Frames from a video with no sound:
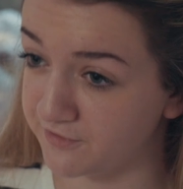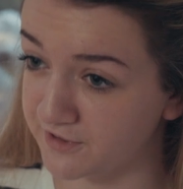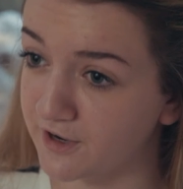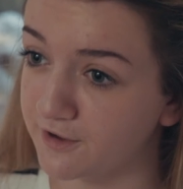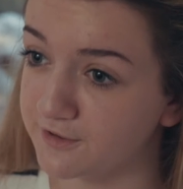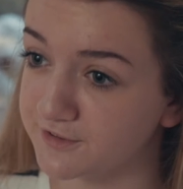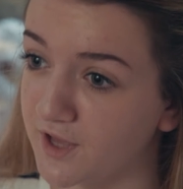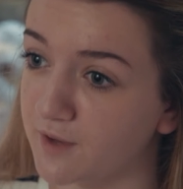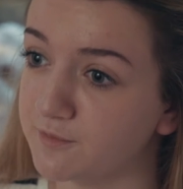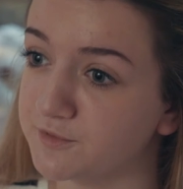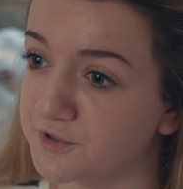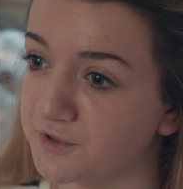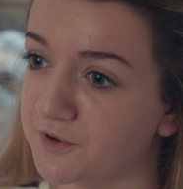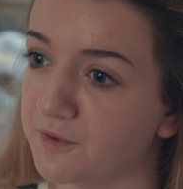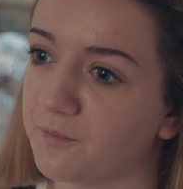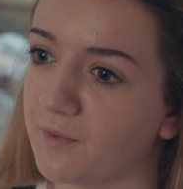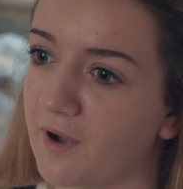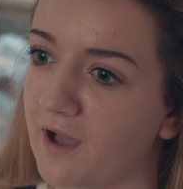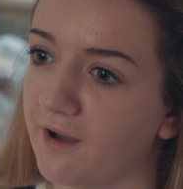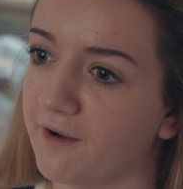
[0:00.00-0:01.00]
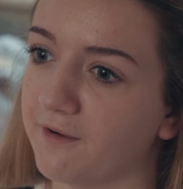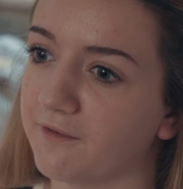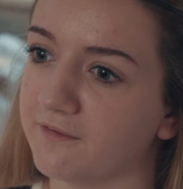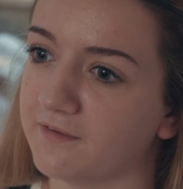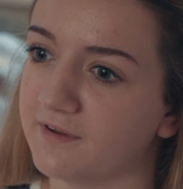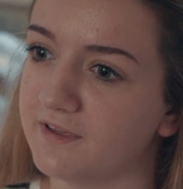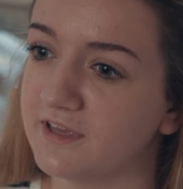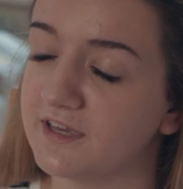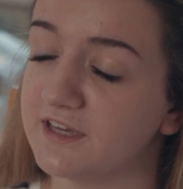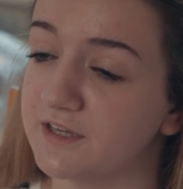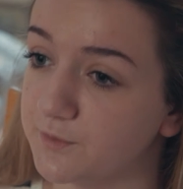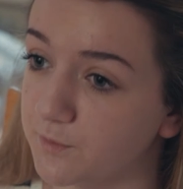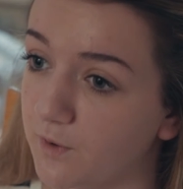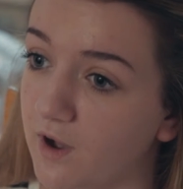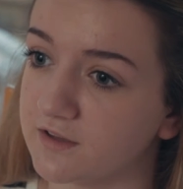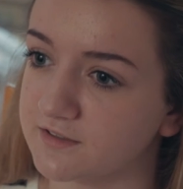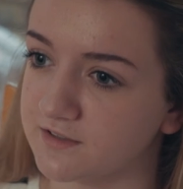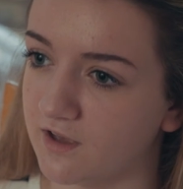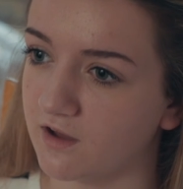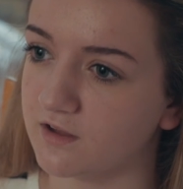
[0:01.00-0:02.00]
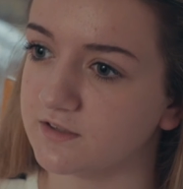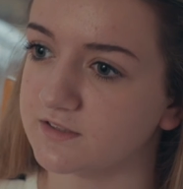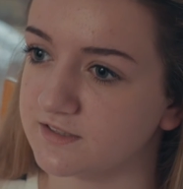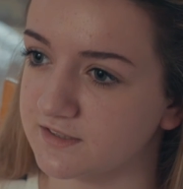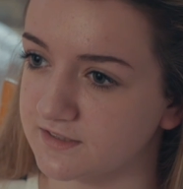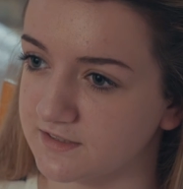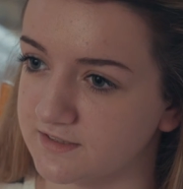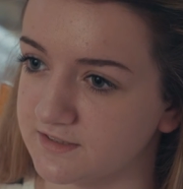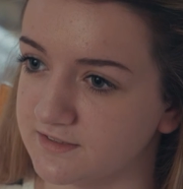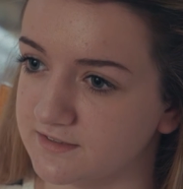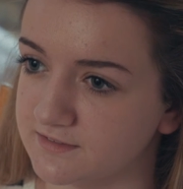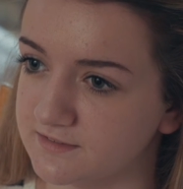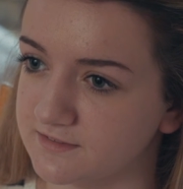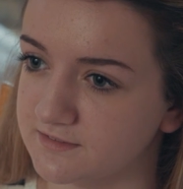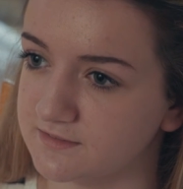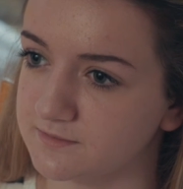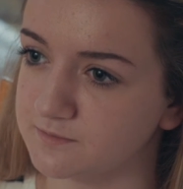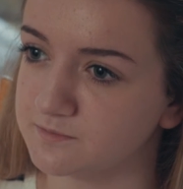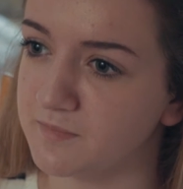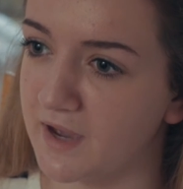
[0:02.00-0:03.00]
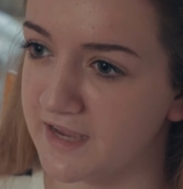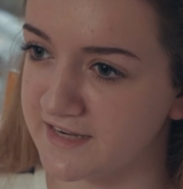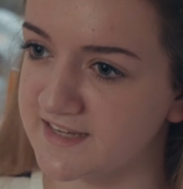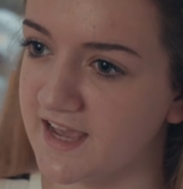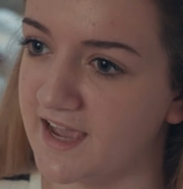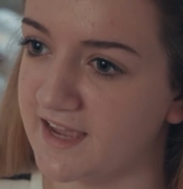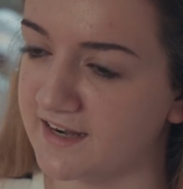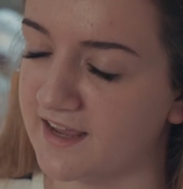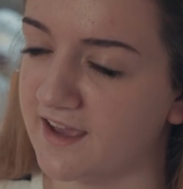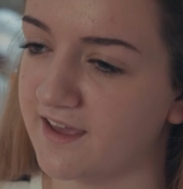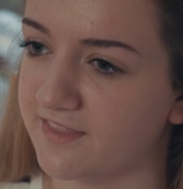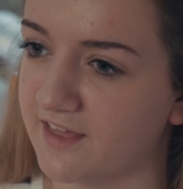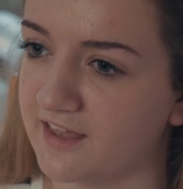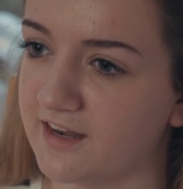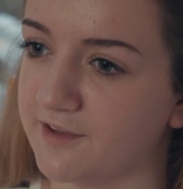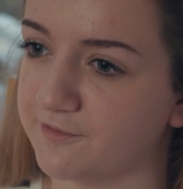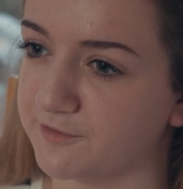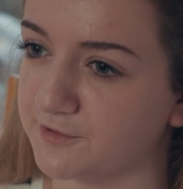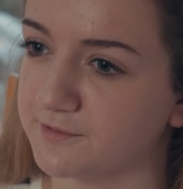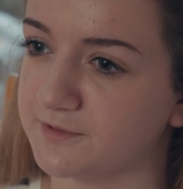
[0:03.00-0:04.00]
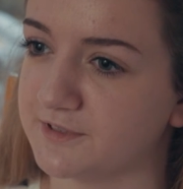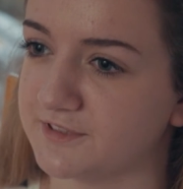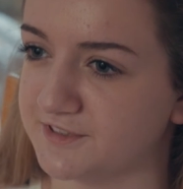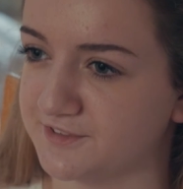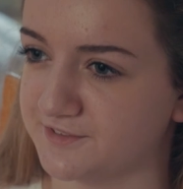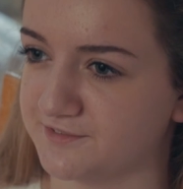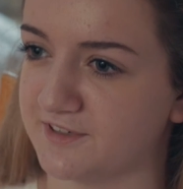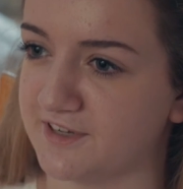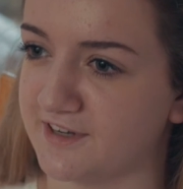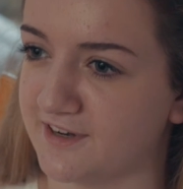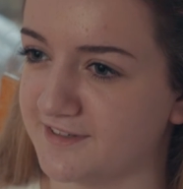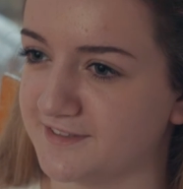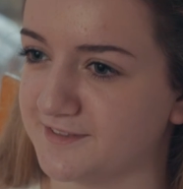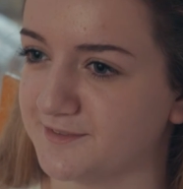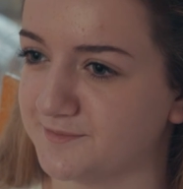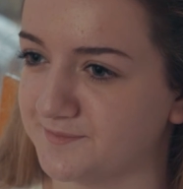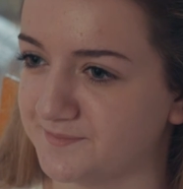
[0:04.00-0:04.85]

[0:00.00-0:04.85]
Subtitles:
he knows that I'm doing well, he works hard to maintain it at that level, which is really nice.